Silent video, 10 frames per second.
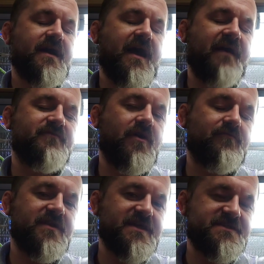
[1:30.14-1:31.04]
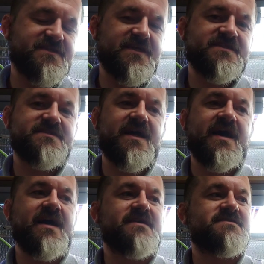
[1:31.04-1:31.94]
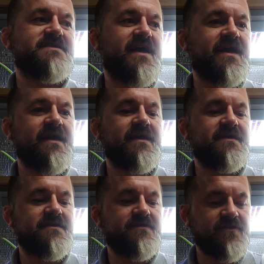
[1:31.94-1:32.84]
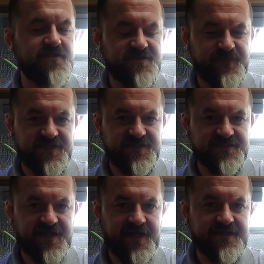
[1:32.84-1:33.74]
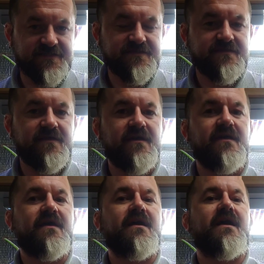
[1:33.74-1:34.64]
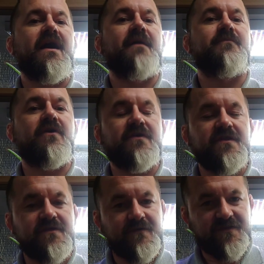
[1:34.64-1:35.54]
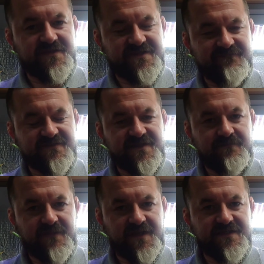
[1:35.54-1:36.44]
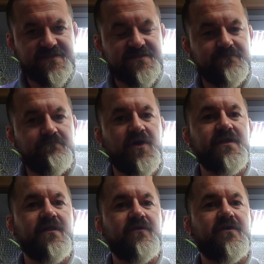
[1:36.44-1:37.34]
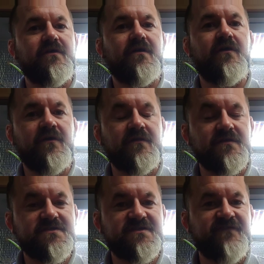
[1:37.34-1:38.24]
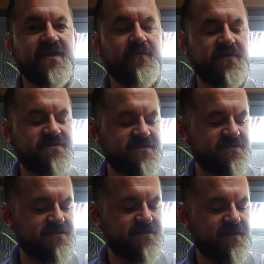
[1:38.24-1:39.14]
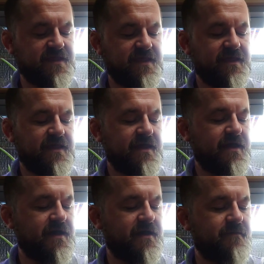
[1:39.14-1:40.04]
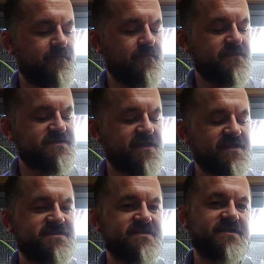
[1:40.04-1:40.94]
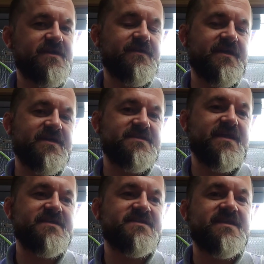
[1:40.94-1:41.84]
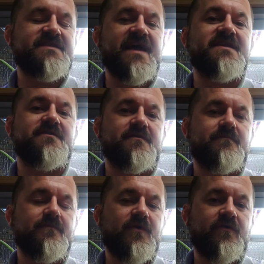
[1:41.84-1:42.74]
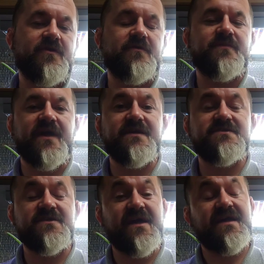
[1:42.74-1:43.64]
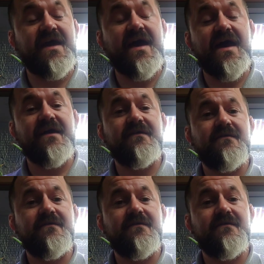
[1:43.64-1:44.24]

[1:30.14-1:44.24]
I've not released this as another species guide. I'm not going to do another 17 minutes monologue on Savannah monitors. So this is an addendum or an update to their care.